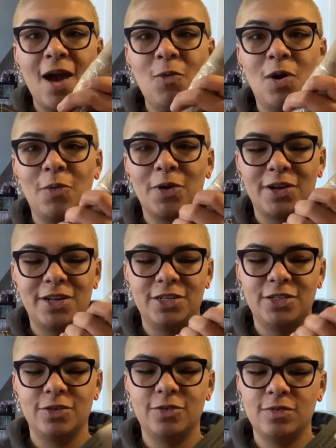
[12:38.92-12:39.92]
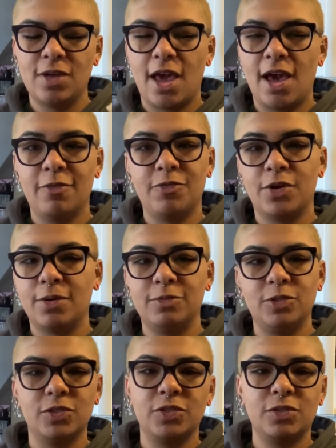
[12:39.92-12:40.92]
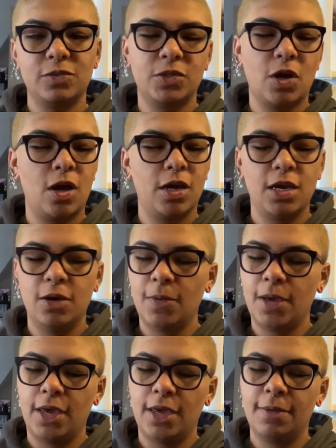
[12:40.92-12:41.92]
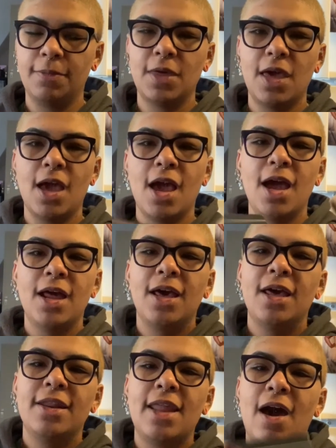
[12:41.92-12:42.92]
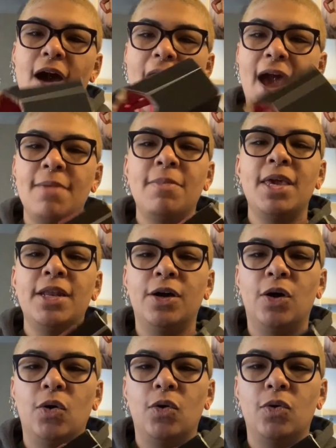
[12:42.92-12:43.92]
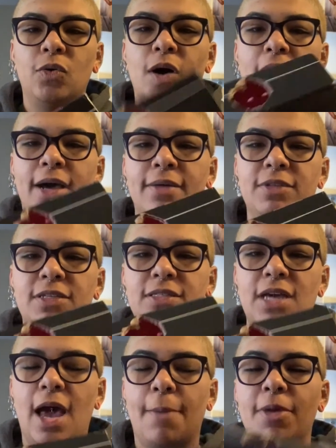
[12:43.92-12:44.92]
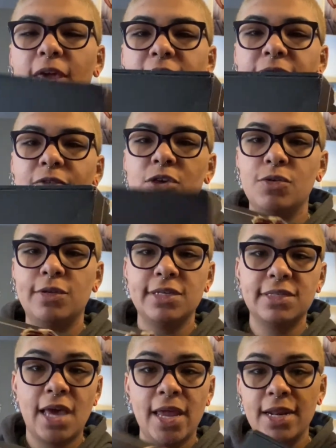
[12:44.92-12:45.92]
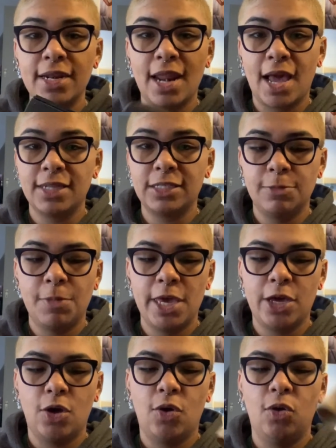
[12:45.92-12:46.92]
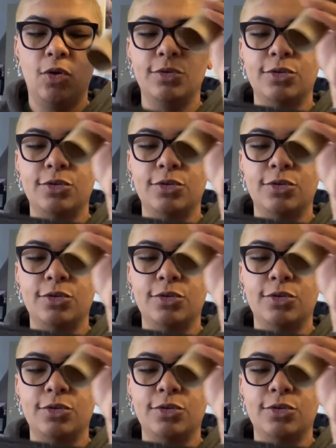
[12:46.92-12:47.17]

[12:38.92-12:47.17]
what we're going to do after I'm just talking away. Now I made a hole on this top. If you decided not to make a hole,